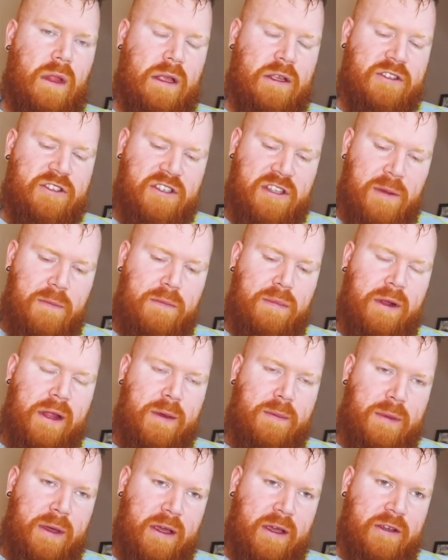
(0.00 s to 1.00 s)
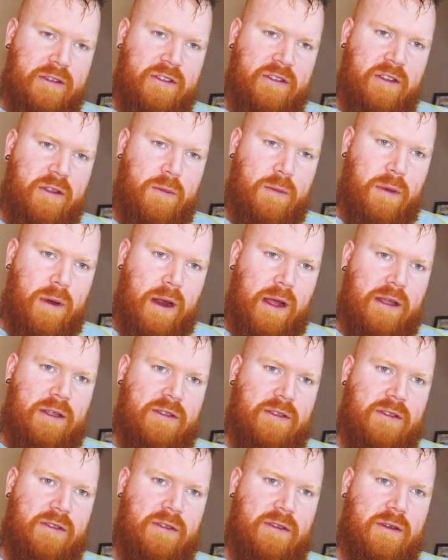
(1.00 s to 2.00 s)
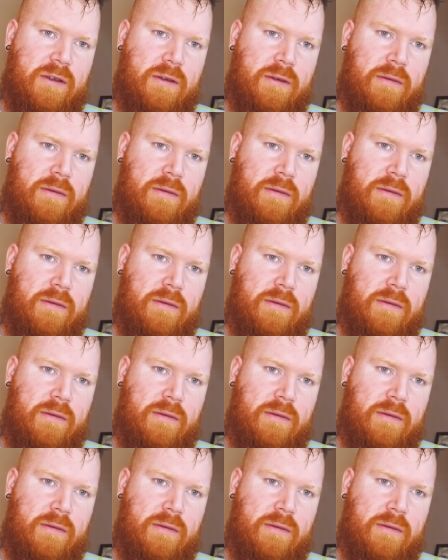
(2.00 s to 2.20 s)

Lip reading: simply because of the price,